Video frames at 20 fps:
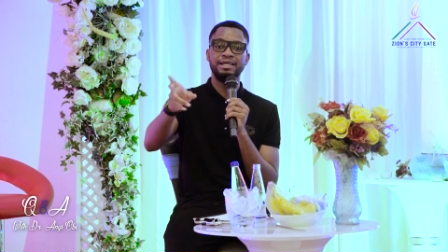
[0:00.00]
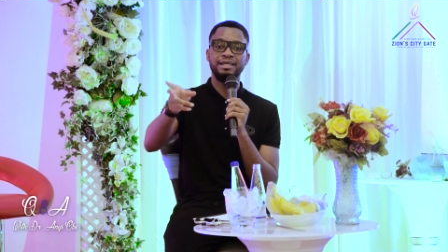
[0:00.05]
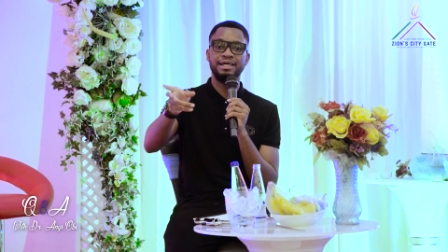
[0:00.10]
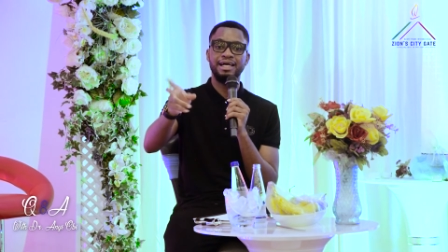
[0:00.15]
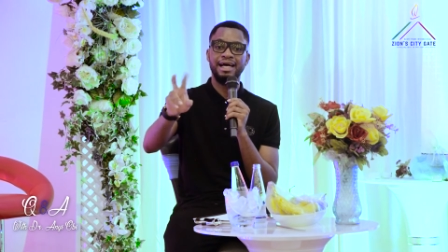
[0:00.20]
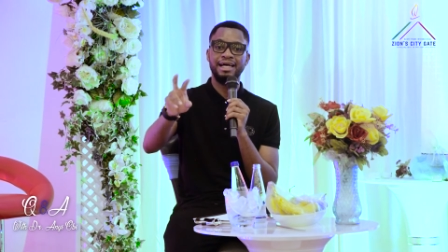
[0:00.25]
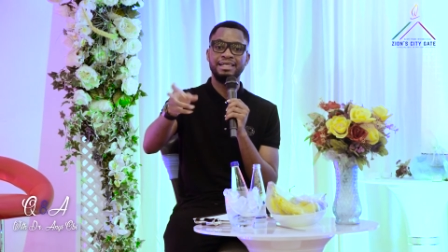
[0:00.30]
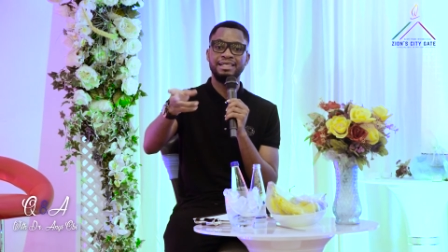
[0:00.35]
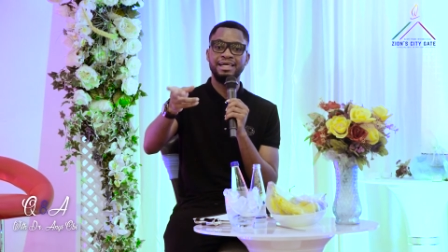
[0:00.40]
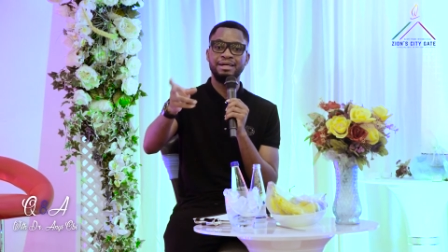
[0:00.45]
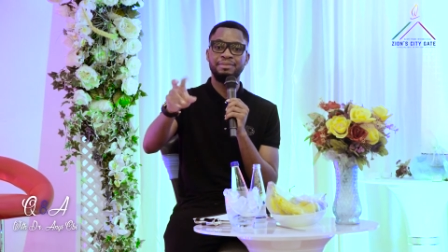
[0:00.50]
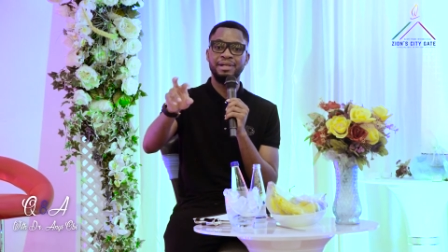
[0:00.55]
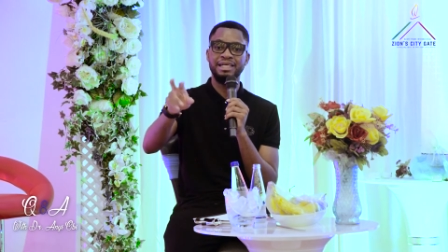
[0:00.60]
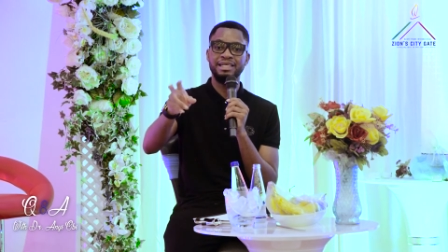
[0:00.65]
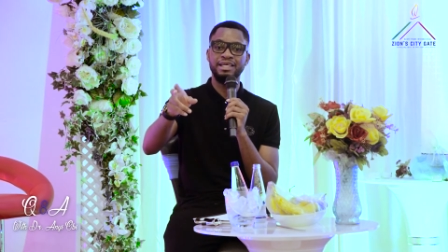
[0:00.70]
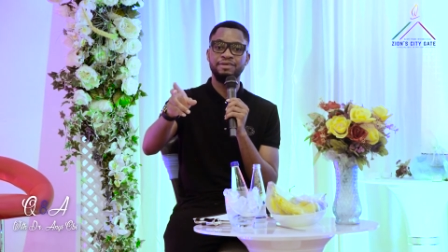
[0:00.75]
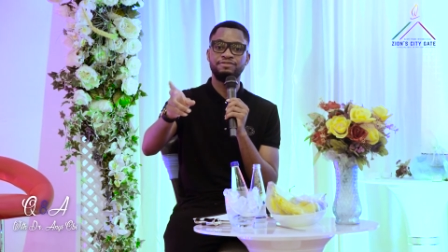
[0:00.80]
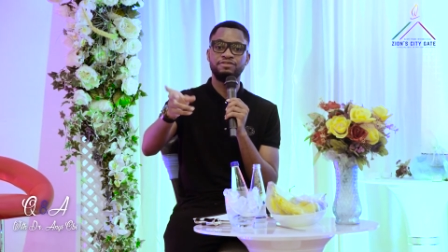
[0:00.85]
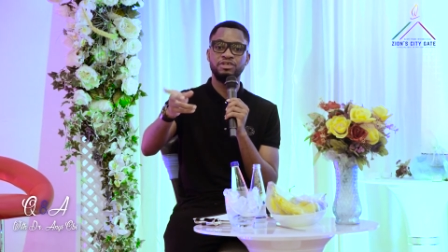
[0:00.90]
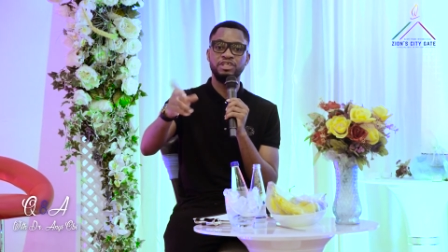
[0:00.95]
Adam
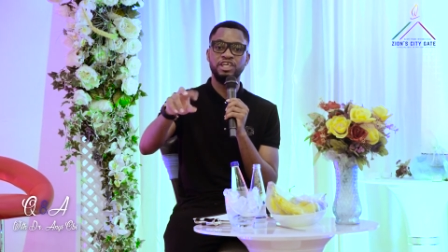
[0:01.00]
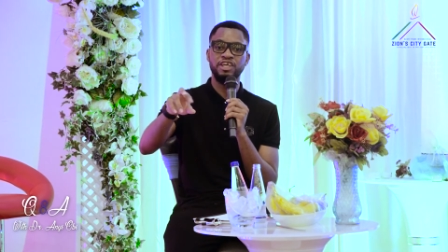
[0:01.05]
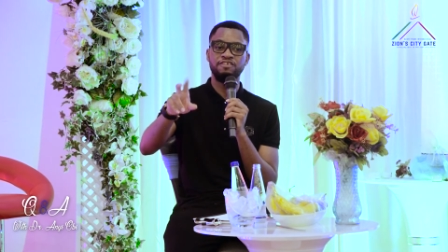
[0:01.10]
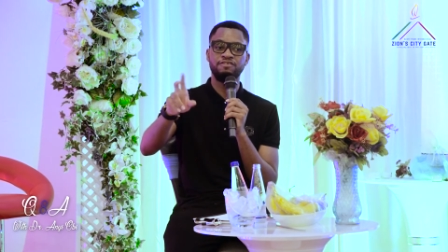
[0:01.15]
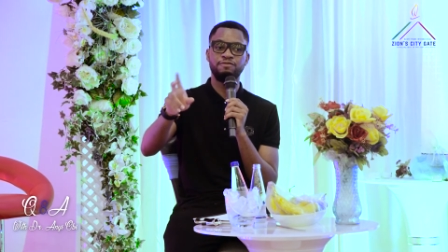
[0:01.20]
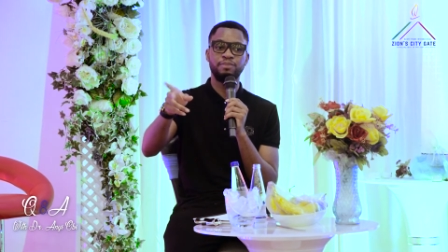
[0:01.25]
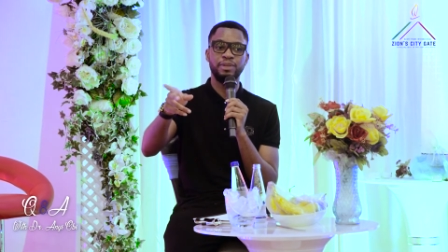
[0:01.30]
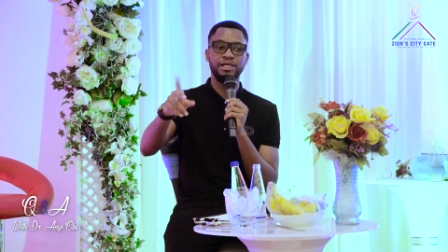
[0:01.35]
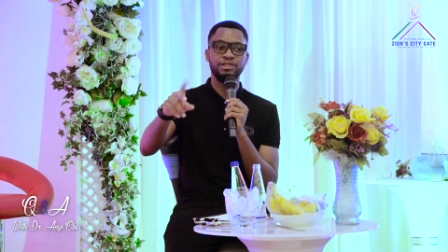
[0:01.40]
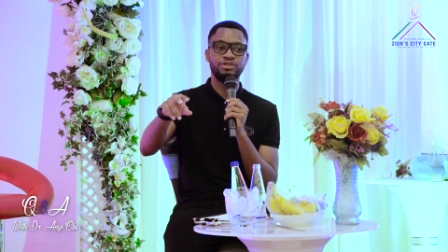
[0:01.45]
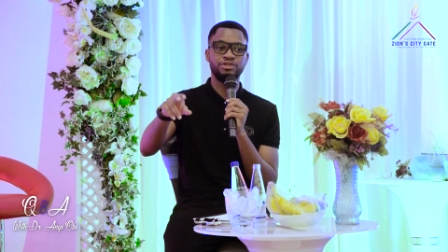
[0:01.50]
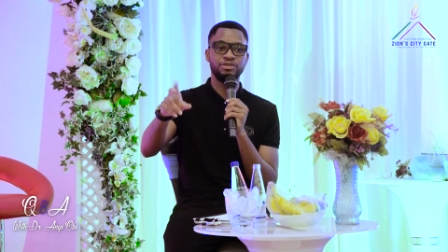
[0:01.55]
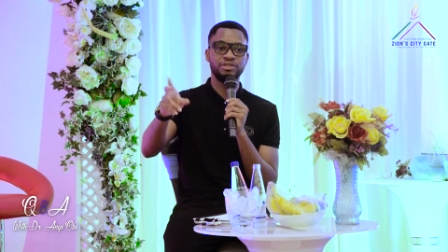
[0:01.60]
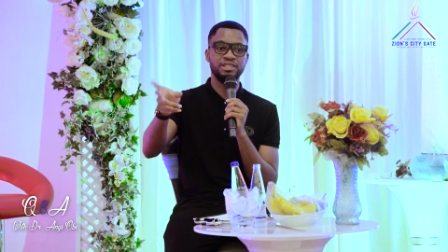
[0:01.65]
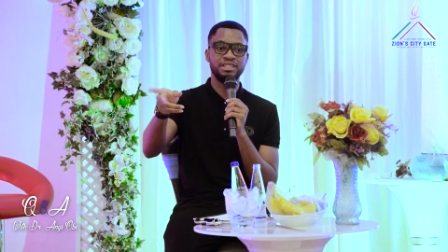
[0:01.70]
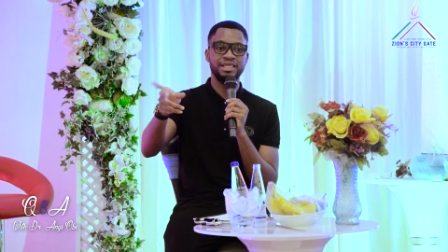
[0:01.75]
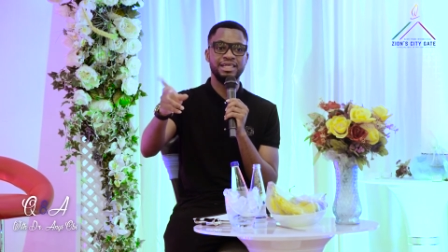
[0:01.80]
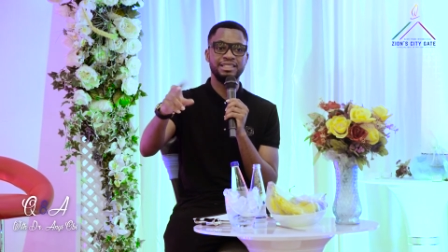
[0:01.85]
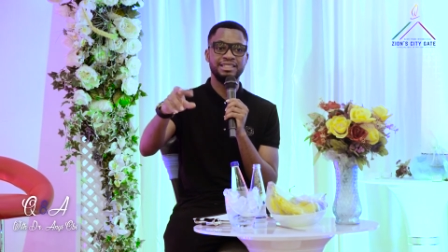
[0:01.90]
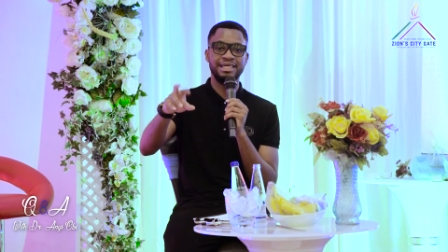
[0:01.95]
and Eve to give birth to
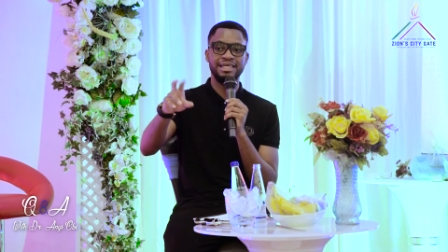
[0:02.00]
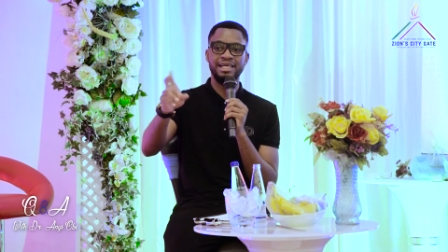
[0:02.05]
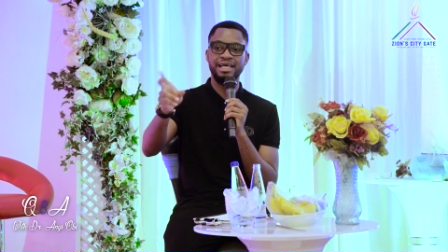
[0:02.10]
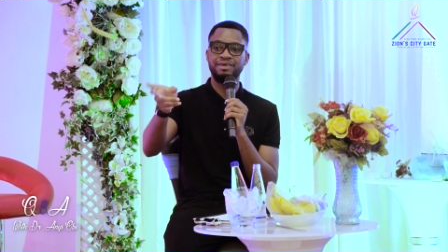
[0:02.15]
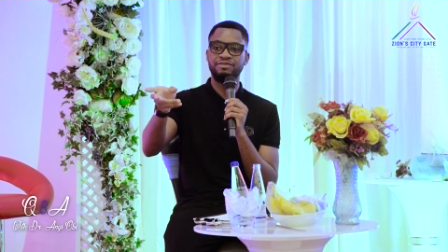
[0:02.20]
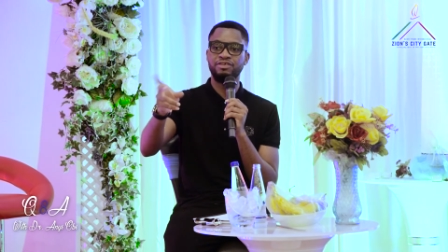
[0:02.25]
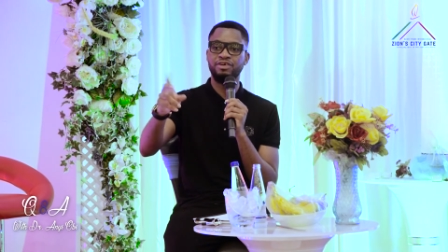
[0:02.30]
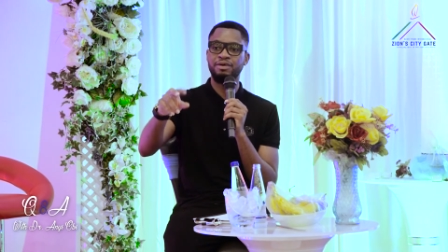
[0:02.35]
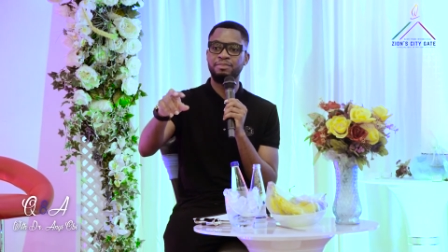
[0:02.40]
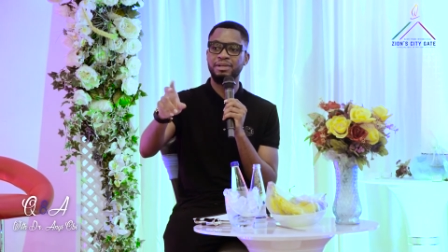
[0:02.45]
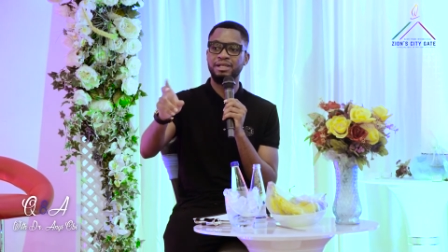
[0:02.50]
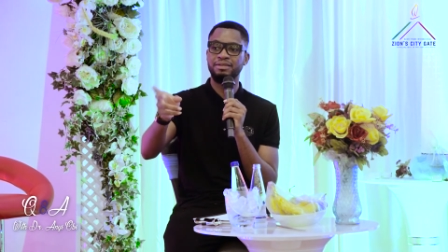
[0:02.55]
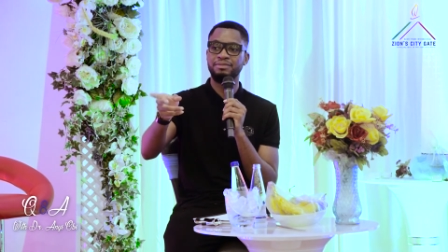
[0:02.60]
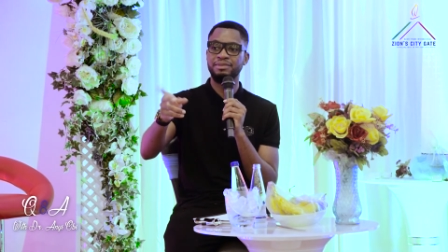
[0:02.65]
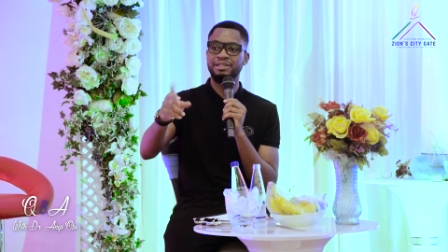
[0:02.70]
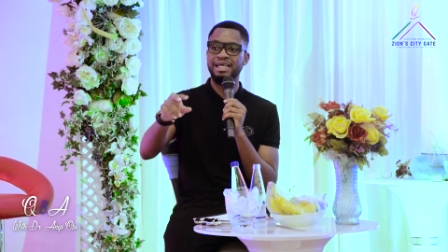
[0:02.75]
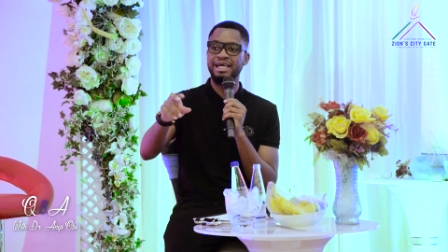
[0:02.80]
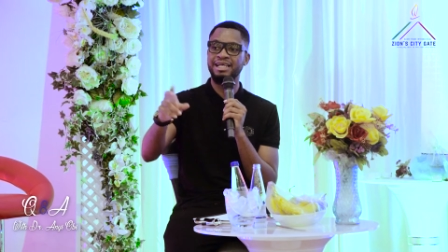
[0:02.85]
Seth and everybody.